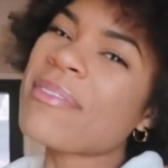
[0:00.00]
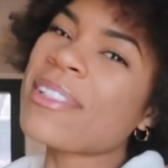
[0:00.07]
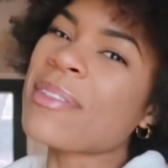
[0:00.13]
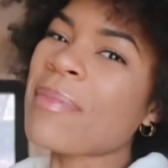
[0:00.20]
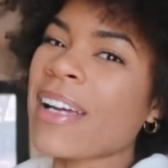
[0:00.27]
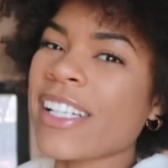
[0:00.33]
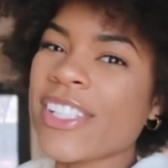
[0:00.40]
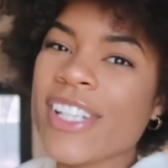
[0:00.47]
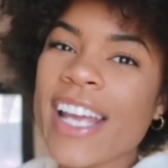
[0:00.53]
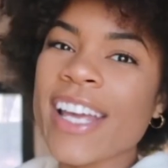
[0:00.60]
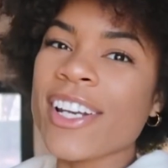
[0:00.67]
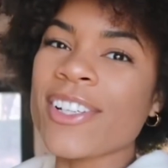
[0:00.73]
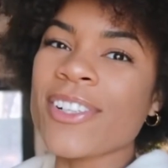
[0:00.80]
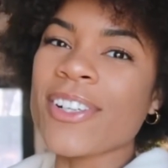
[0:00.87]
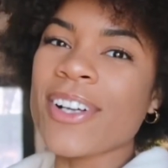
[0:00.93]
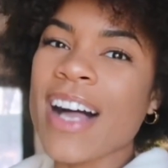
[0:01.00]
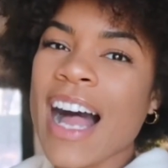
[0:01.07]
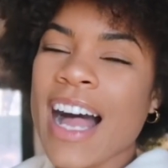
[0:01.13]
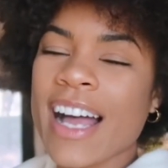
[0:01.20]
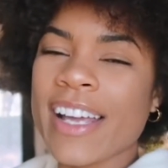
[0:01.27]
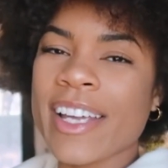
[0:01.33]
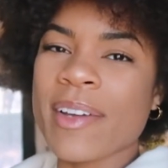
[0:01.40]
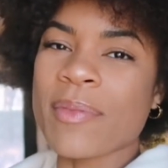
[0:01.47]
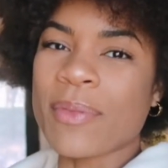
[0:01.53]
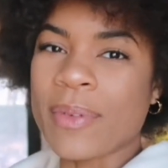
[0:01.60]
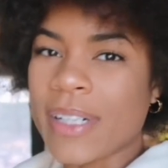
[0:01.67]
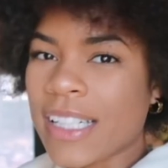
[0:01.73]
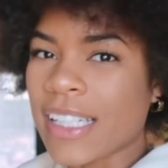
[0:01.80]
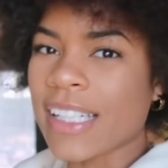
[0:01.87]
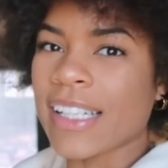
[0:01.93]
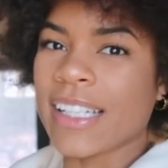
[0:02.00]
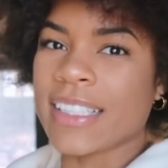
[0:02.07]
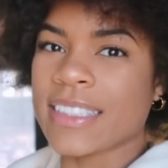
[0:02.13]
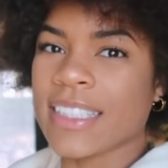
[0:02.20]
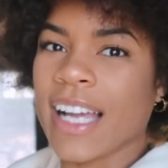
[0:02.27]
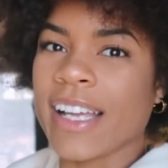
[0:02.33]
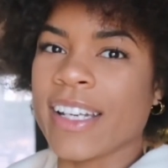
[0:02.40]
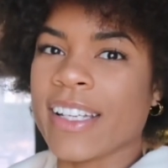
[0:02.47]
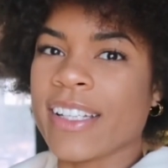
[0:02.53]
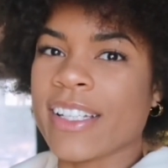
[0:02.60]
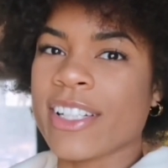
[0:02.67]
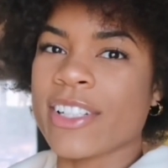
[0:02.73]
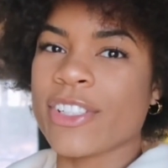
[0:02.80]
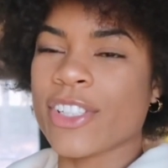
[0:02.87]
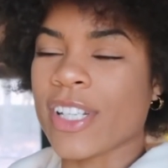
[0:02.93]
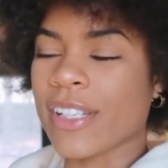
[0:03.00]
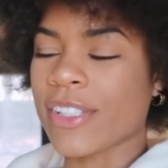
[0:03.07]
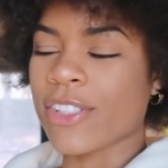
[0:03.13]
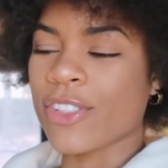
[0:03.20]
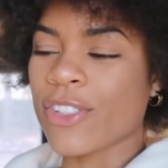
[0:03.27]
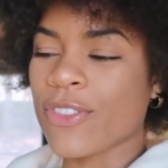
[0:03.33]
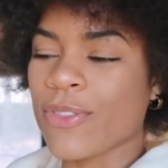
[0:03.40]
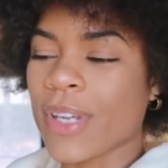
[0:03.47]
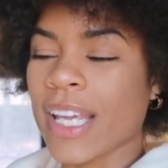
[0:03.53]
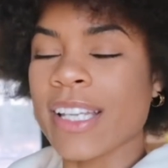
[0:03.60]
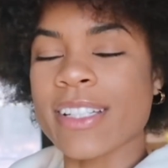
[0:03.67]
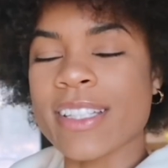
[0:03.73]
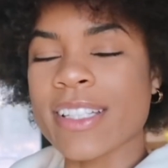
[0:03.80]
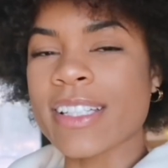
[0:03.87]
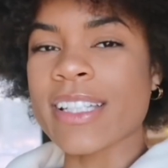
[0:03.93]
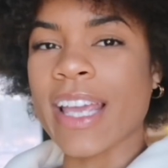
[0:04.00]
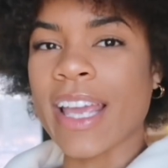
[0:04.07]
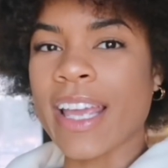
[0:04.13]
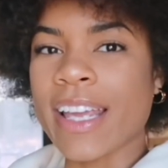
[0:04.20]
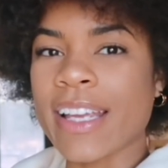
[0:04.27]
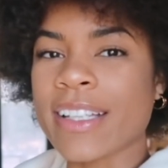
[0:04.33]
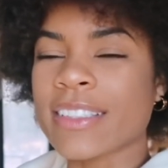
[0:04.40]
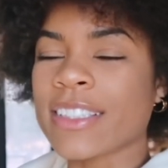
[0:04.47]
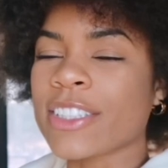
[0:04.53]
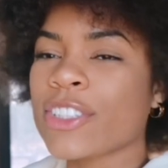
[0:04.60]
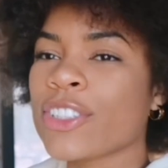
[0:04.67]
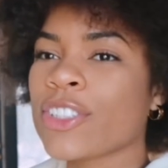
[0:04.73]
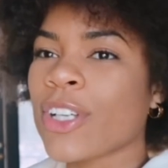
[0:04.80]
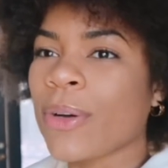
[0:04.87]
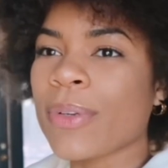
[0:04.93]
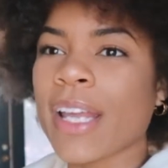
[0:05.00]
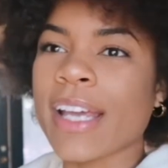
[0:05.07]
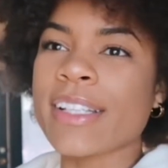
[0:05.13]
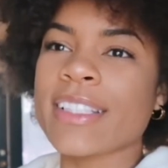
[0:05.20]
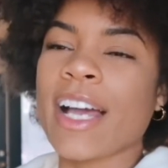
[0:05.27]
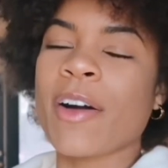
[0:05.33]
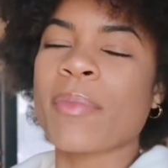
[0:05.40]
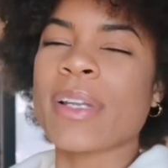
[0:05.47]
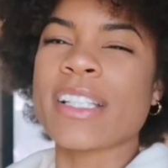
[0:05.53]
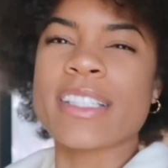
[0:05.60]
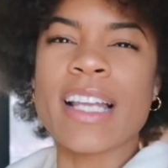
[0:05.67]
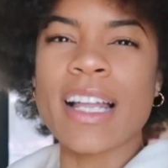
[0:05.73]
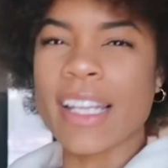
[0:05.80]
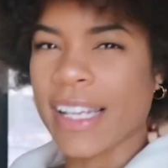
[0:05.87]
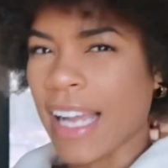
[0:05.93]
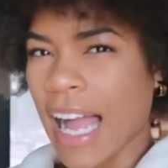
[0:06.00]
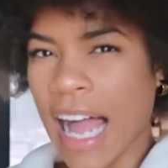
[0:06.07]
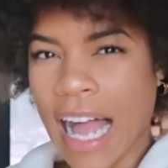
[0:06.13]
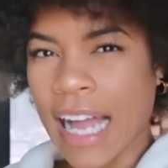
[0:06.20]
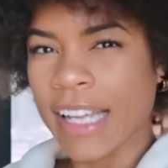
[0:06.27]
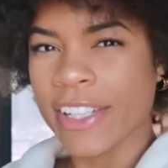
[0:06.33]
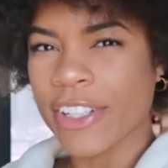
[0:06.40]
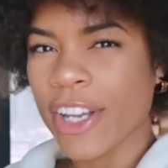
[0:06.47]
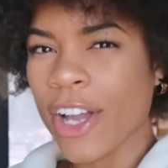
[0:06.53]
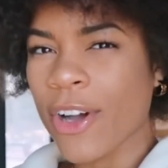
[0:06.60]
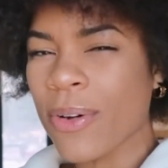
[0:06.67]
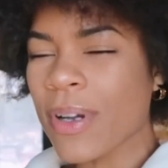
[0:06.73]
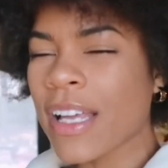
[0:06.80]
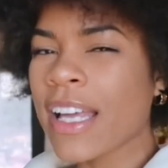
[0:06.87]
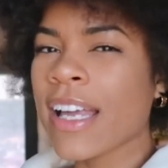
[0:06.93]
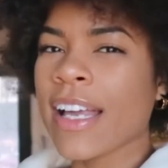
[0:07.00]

to my channel. I am really excited just to get into the day because it's so nice out, but it's not like hot, you know?